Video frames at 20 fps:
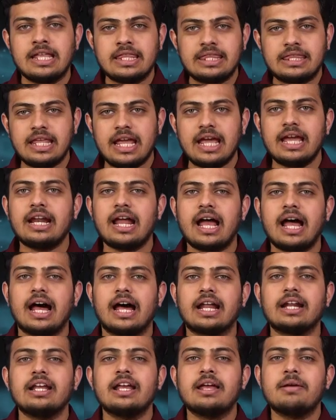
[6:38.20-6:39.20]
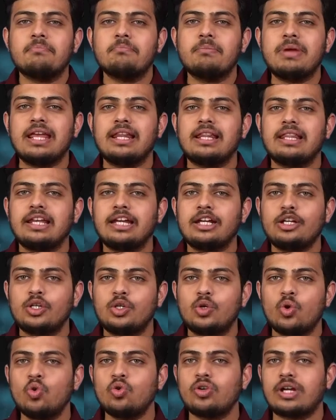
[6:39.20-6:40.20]
There are mainly
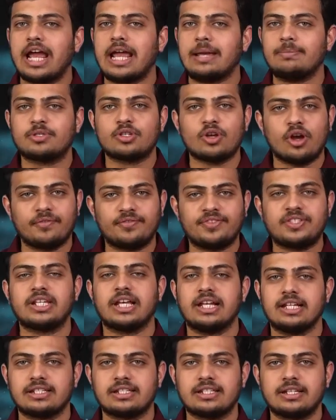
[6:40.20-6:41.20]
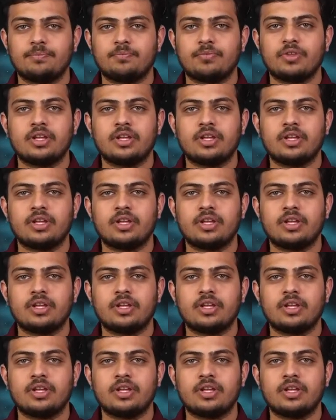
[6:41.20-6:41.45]
two types of cells,